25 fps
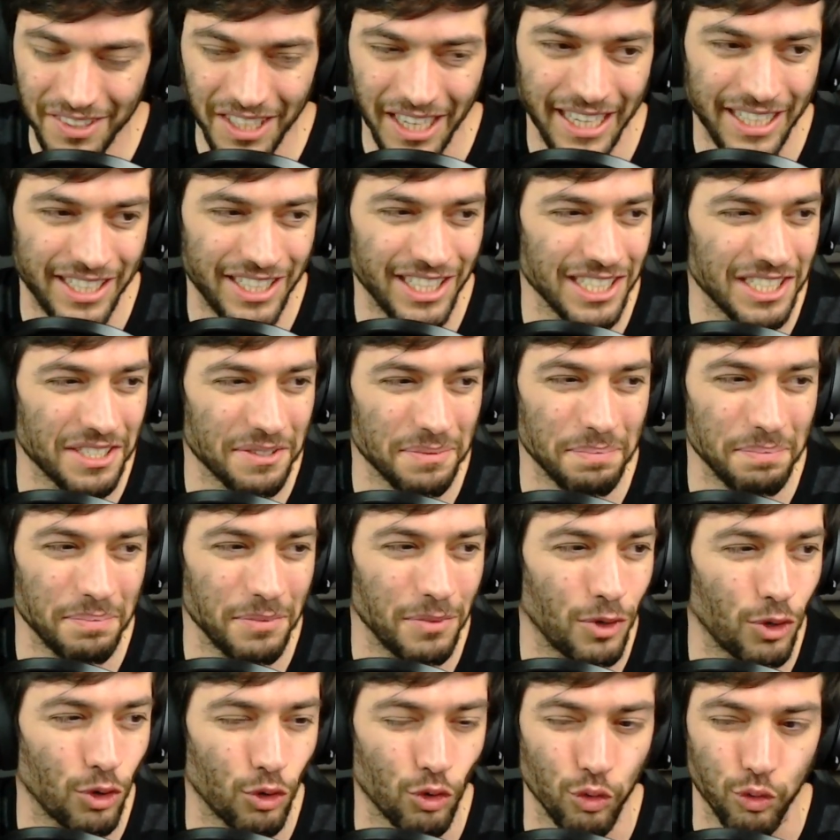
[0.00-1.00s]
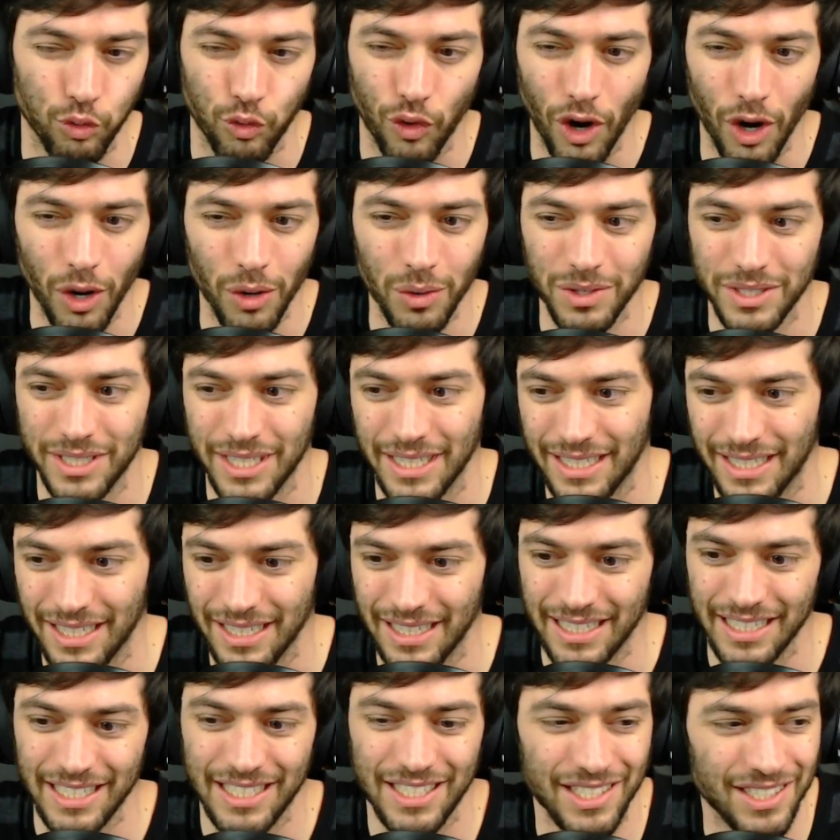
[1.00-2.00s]
It just grows into
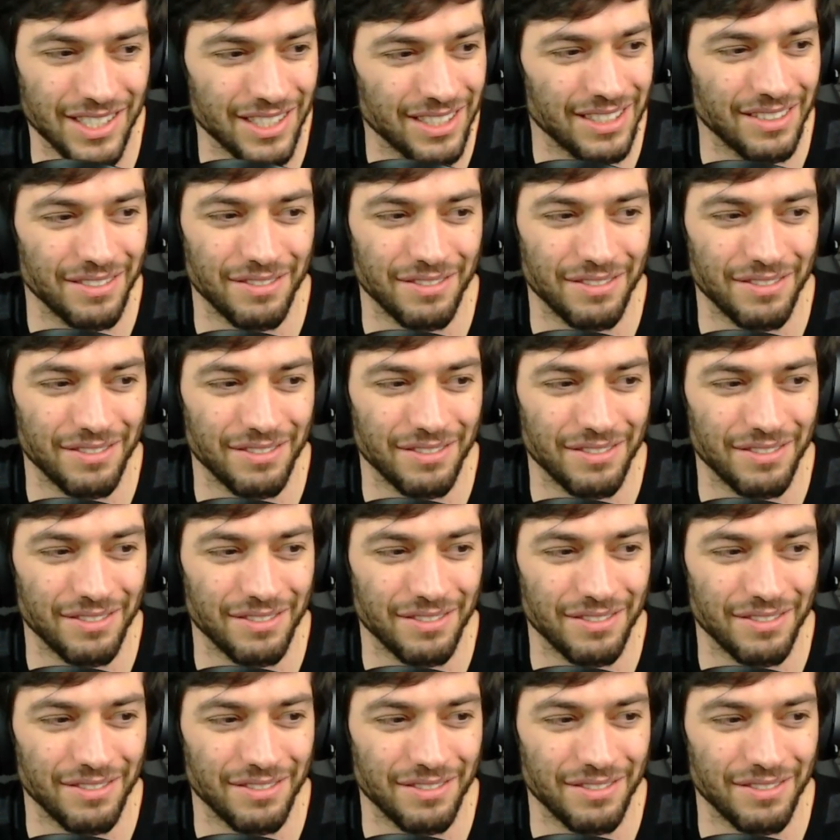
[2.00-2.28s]
this